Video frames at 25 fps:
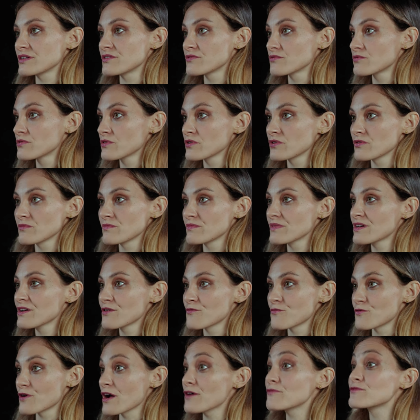in a room
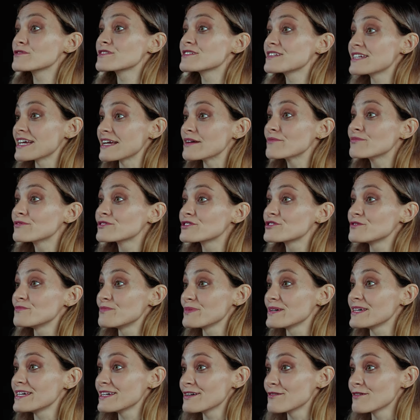where I wasn't able to
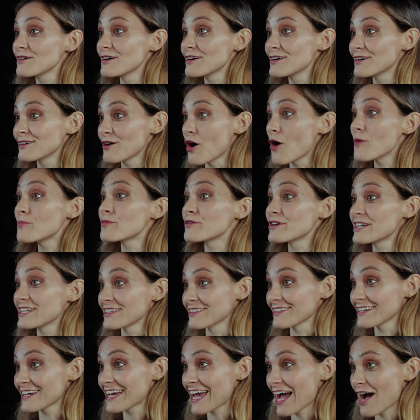be
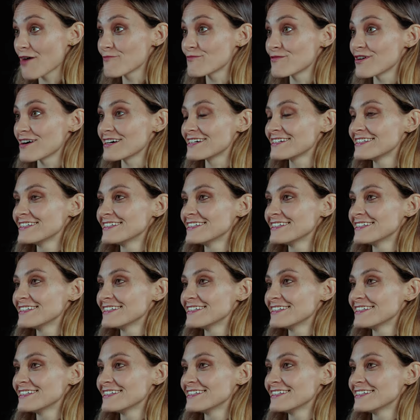operating the camera